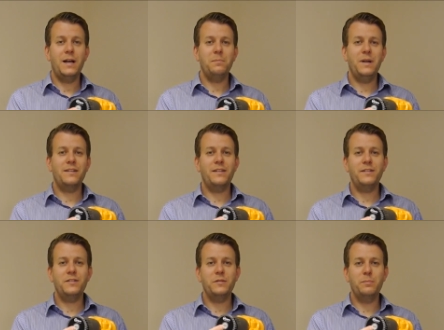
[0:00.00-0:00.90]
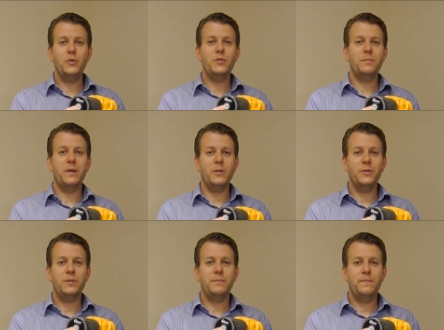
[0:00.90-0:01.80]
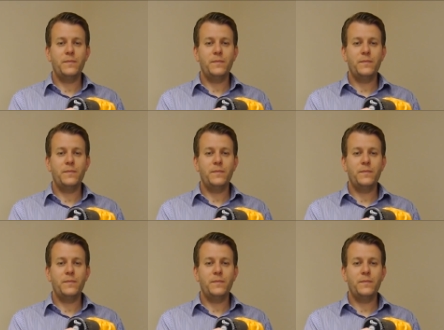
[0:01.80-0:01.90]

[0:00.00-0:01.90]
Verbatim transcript: and basically this is a boost mode,